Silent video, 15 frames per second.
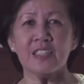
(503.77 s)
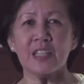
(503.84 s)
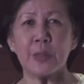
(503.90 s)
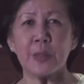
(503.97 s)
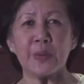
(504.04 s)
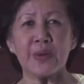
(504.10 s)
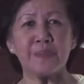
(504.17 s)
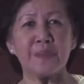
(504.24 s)

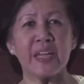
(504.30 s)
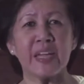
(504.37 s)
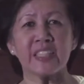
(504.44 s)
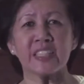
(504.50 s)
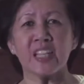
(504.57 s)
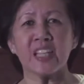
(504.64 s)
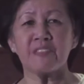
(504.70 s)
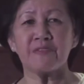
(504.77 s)
remains
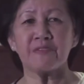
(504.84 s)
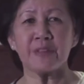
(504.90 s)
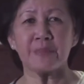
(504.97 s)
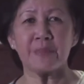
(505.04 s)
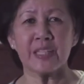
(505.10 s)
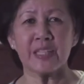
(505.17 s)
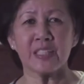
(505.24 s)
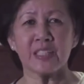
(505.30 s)

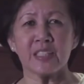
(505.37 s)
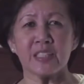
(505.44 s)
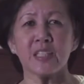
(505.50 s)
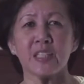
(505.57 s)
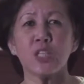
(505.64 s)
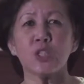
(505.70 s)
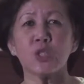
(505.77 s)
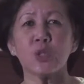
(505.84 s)
unfamiliar
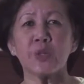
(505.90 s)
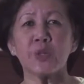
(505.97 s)
to